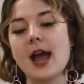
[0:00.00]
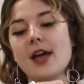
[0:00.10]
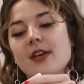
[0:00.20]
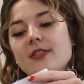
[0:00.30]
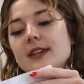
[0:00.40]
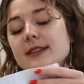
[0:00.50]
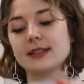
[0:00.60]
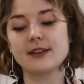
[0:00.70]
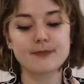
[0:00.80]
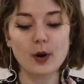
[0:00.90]
And then
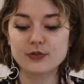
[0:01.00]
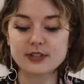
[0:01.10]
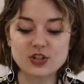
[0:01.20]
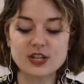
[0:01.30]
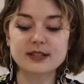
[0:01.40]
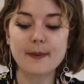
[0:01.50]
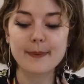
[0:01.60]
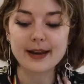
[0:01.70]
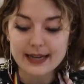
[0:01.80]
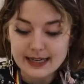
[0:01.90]
this postage is
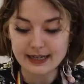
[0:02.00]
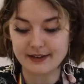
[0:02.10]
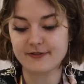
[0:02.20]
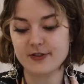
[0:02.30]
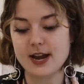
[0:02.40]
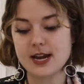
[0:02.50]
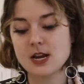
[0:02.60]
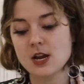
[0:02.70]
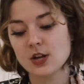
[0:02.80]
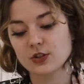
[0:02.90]
completely free.